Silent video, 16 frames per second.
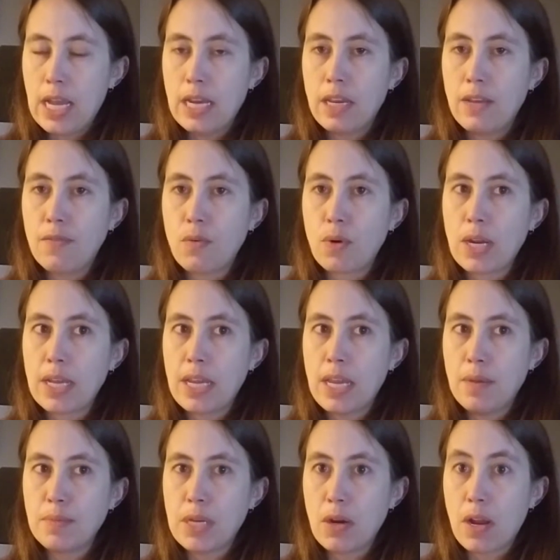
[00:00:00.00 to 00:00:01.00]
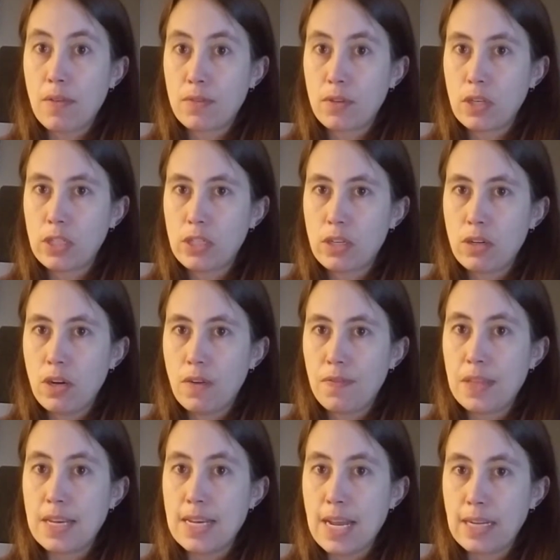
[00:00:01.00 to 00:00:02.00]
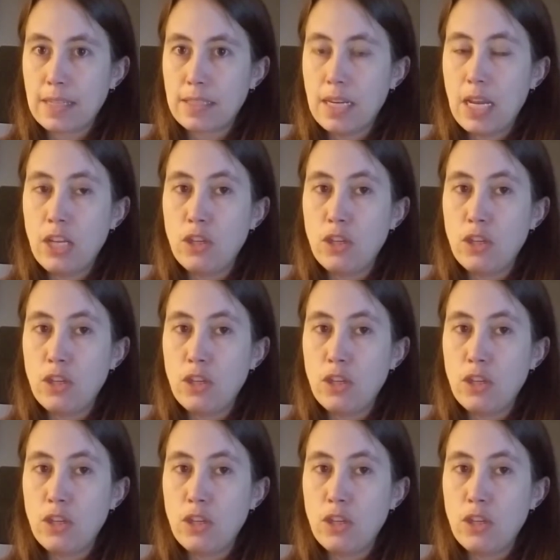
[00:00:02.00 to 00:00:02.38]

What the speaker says: And even when I came down after I shut it off the next day,